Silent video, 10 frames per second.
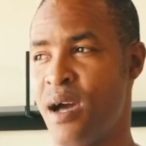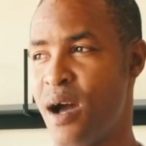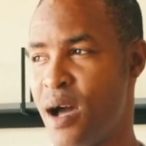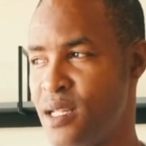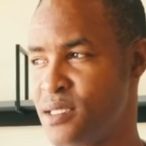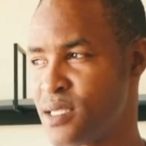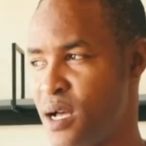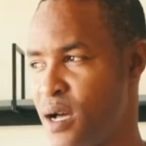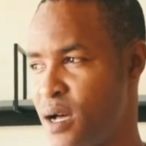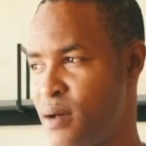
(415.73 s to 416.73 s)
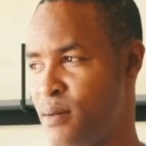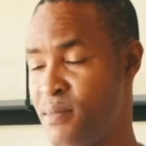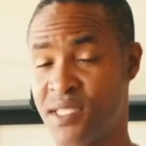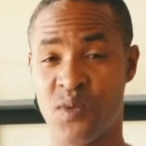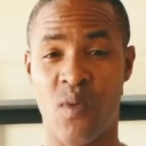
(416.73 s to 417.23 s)
And
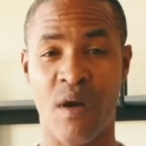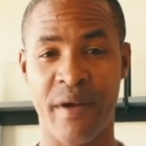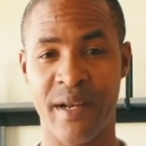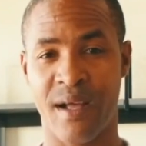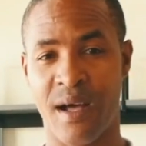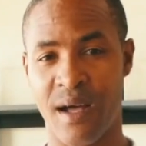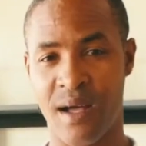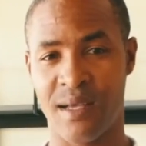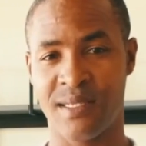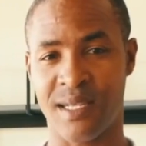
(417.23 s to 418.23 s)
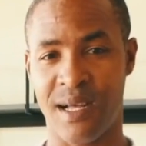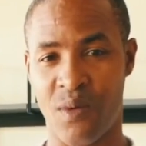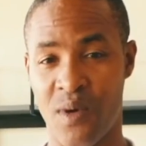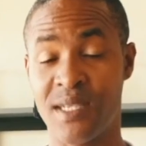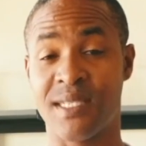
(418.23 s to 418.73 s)
Mr. Warren
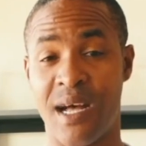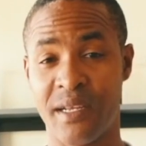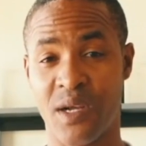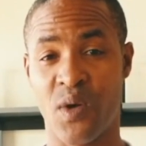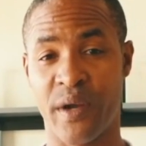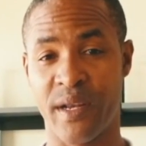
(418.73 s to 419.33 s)
was undergoing